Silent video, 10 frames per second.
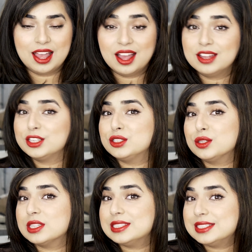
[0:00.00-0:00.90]
And as you
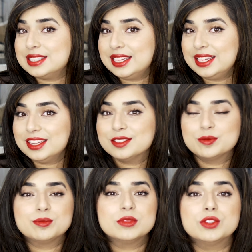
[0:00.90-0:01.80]
can see,
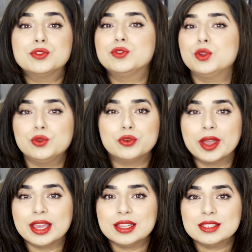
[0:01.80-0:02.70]
the full
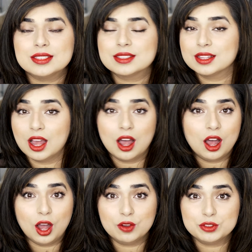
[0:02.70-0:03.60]
face
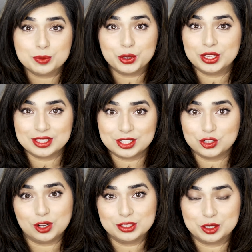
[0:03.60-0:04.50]
after putting that
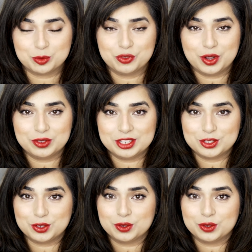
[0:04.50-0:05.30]
Charlotte Tilbury foundation